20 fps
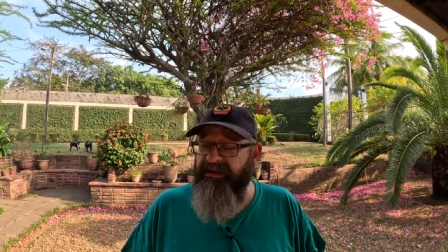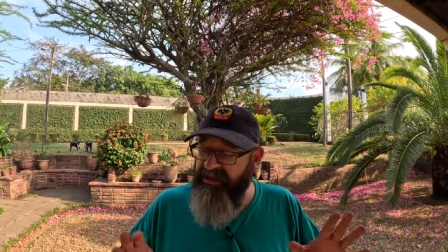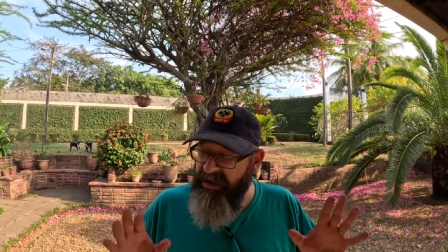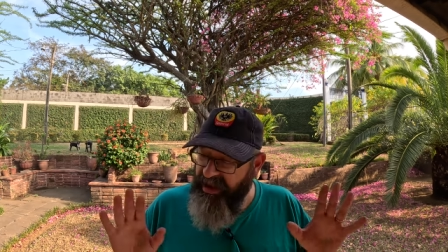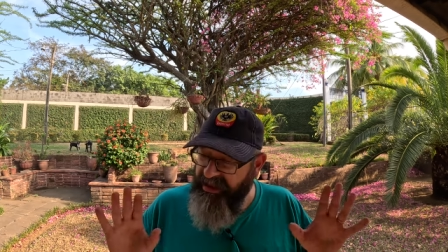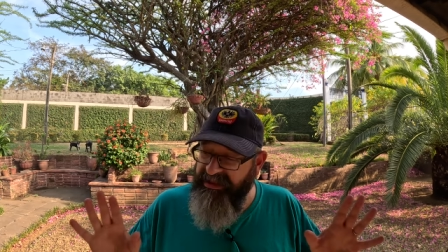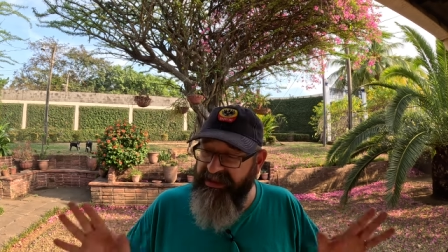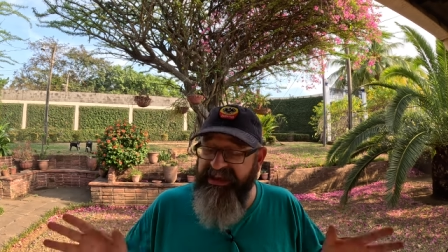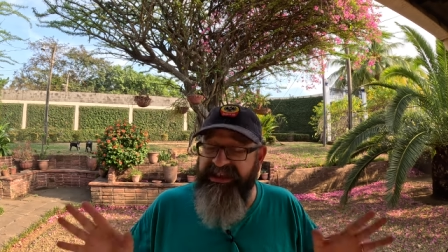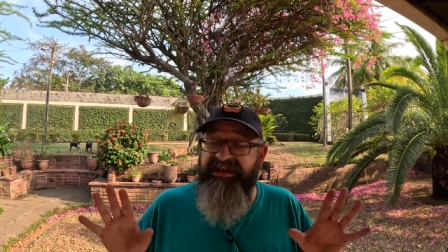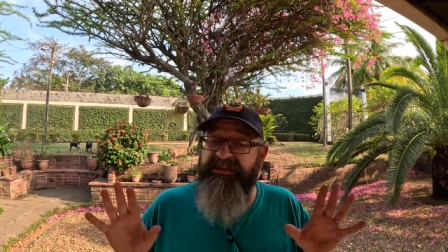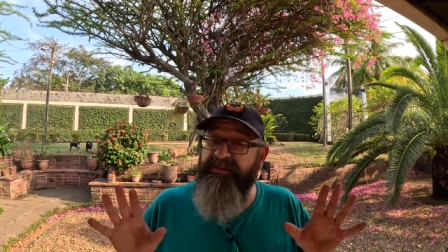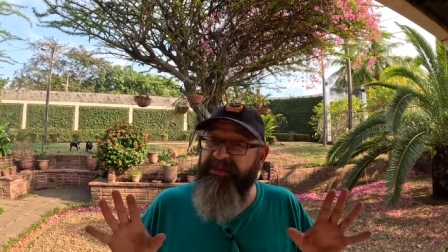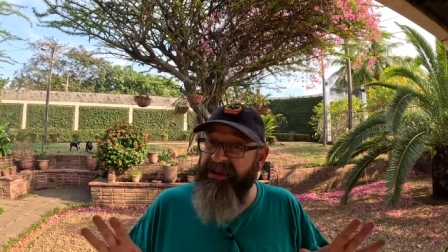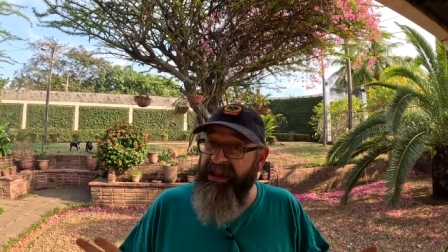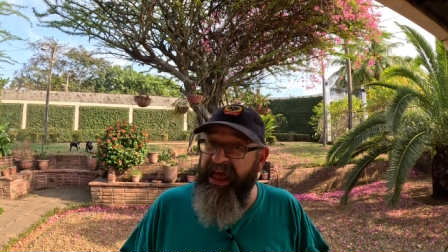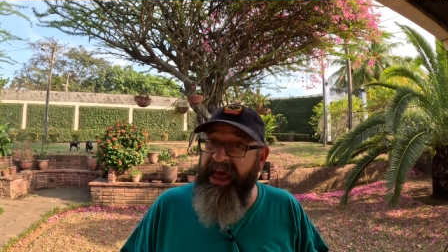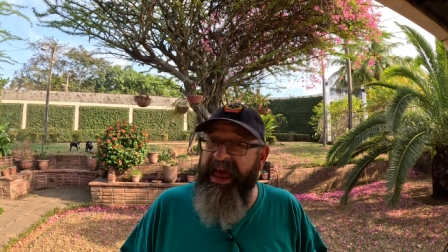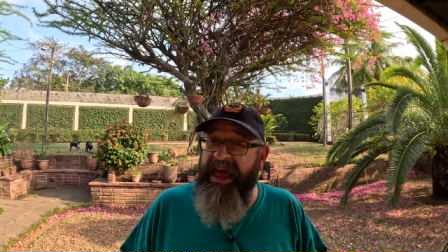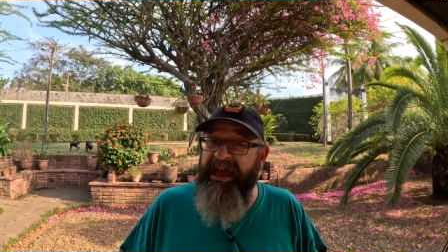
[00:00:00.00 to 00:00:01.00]
at least
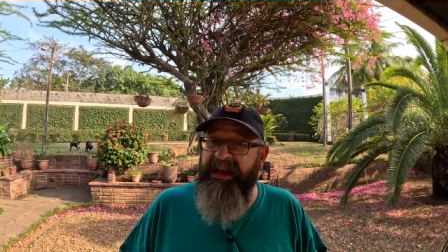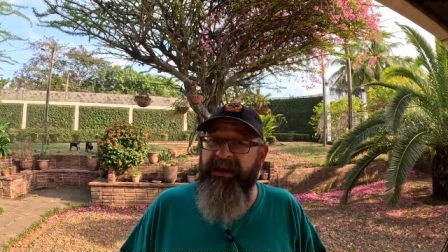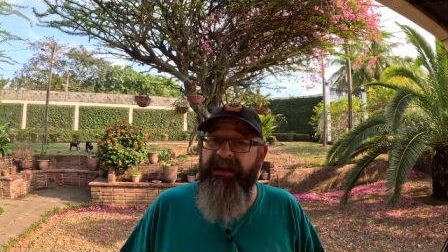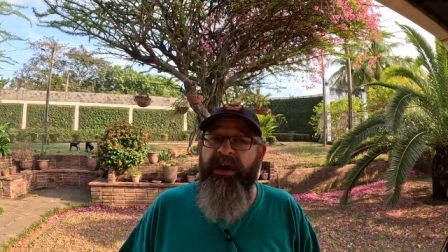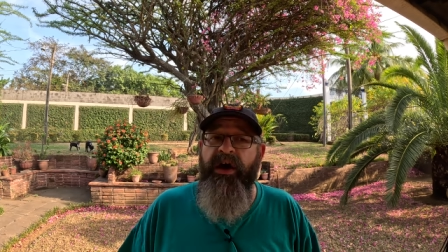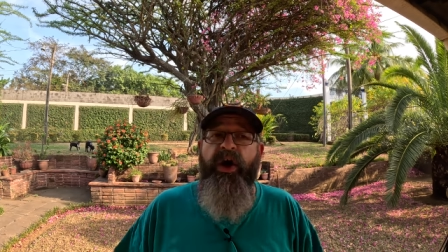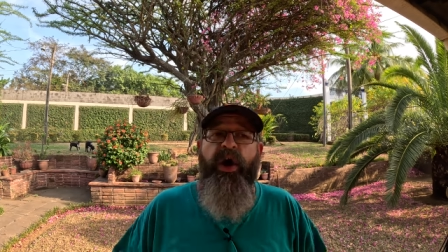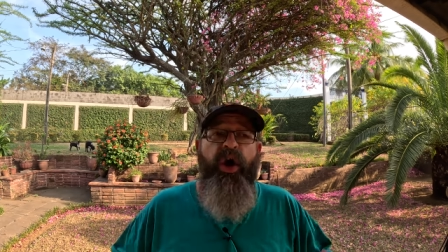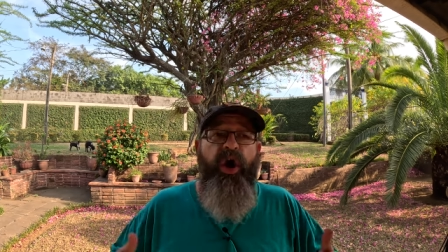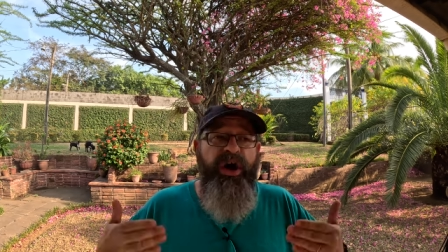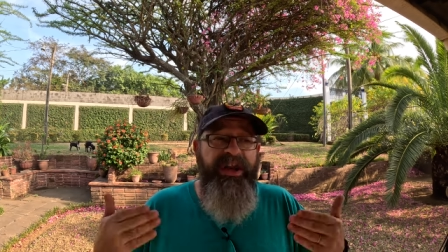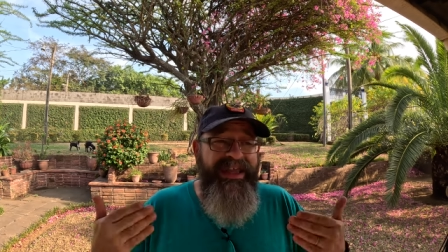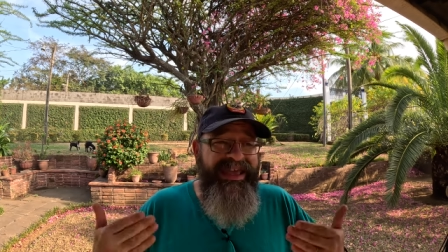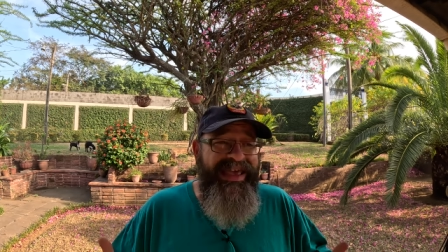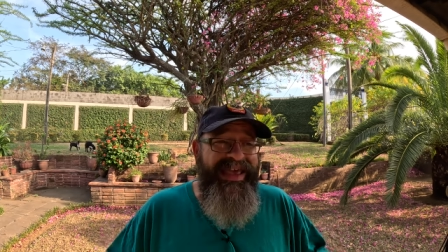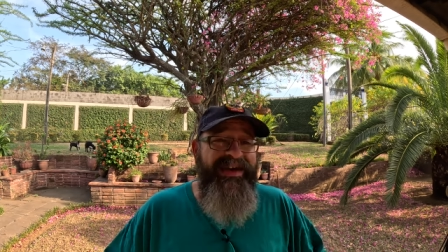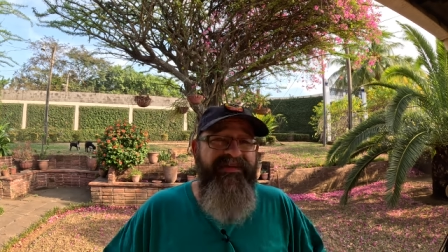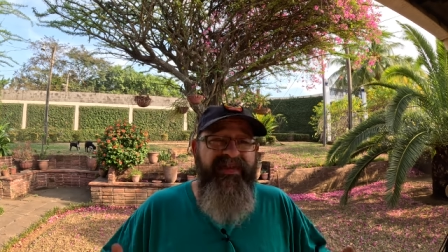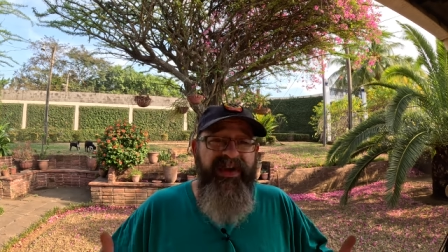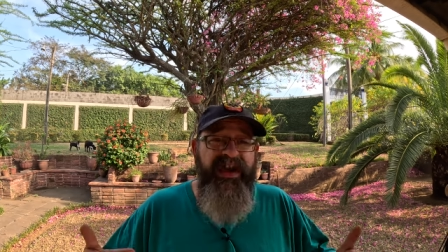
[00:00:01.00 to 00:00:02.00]
plan, on
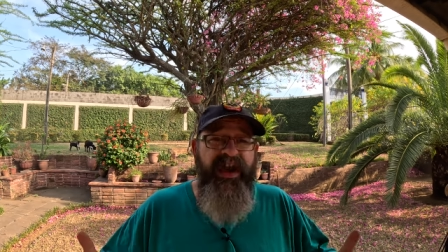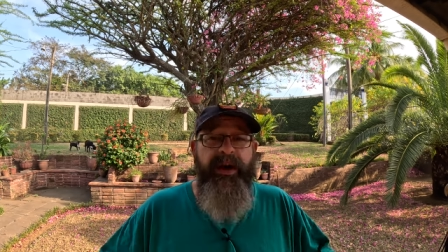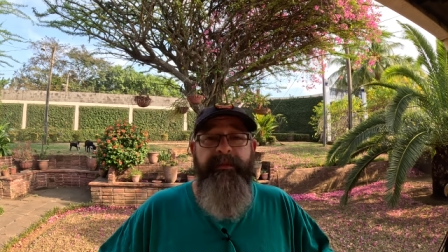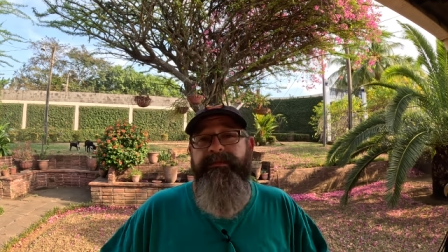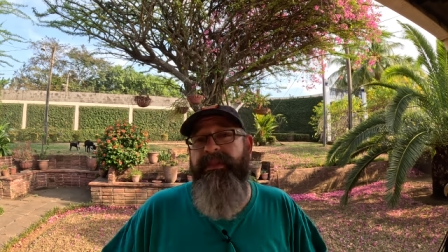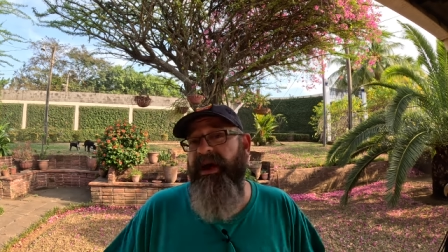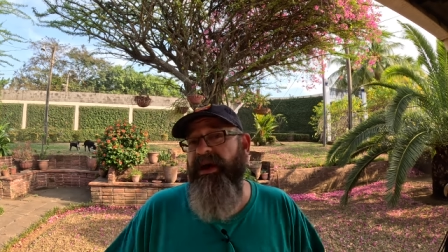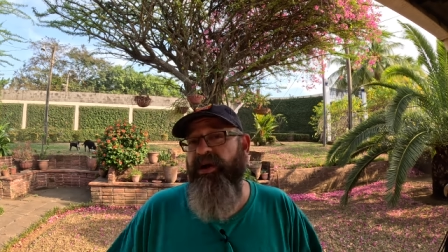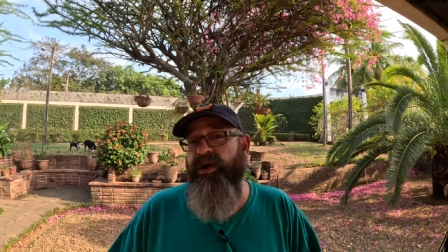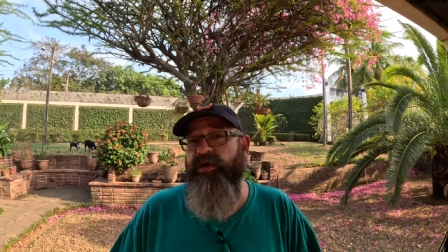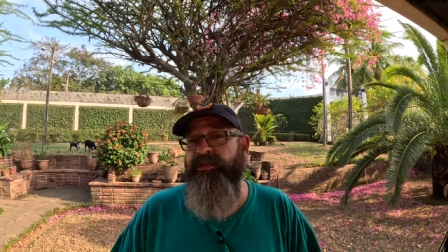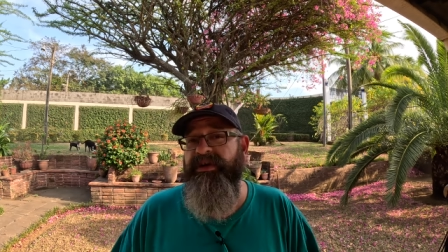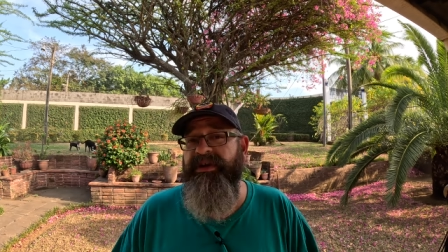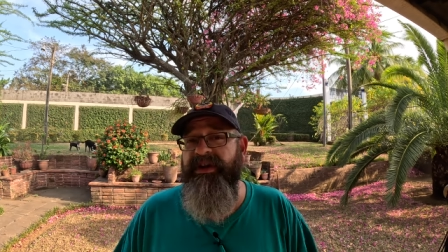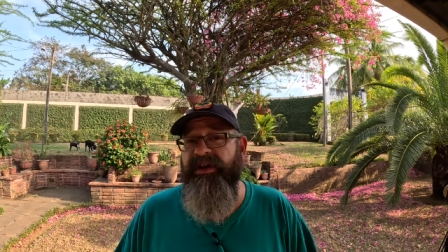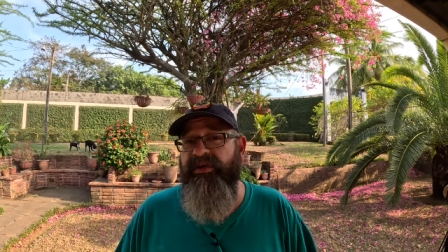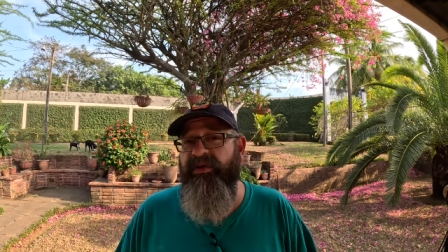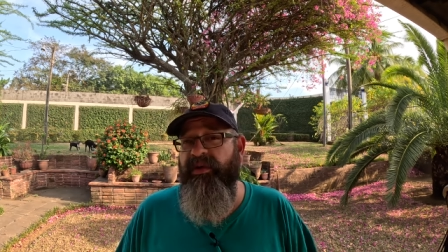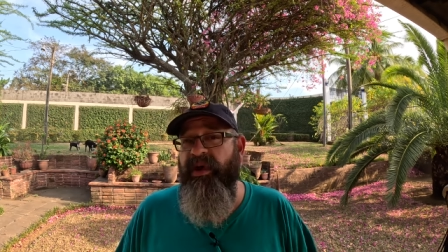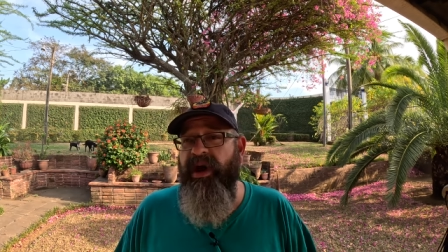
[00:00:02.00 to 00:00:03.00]
giving up my home in
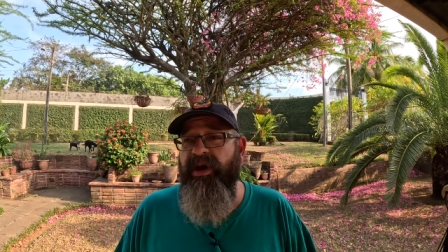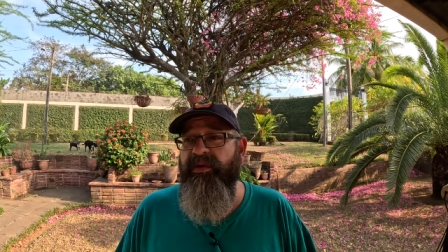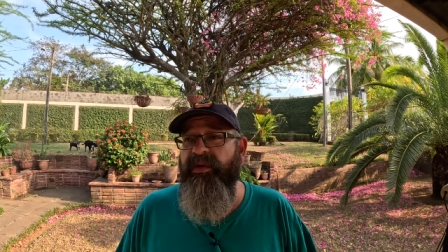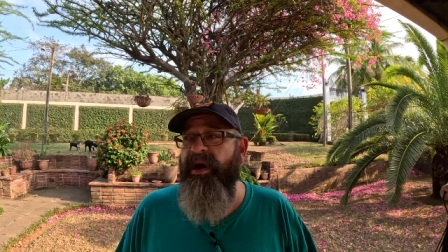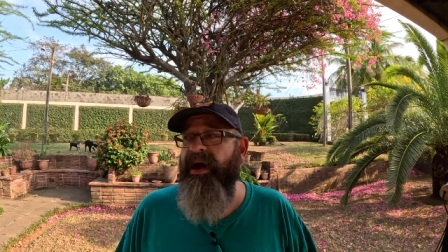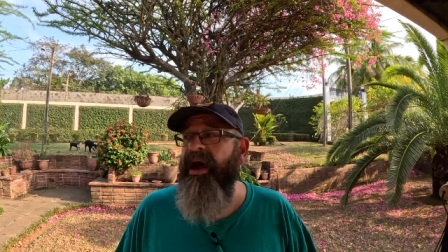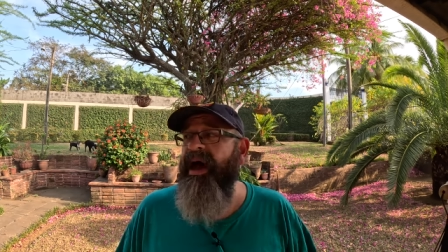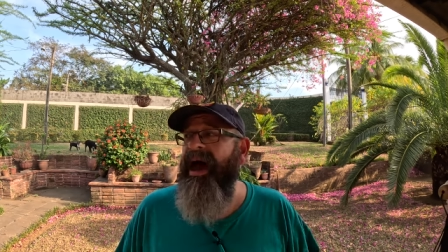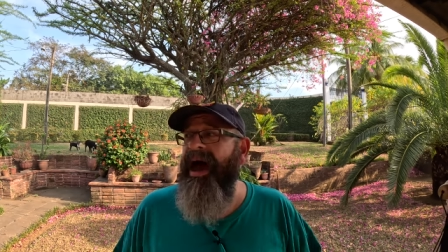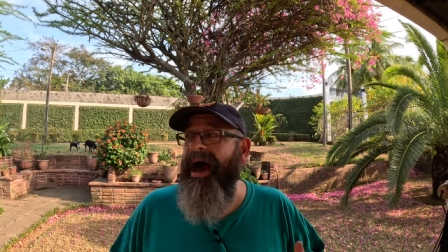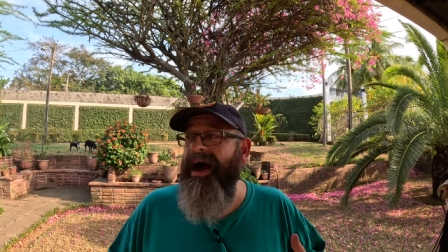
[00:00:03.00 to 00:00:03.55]
Nicaragua.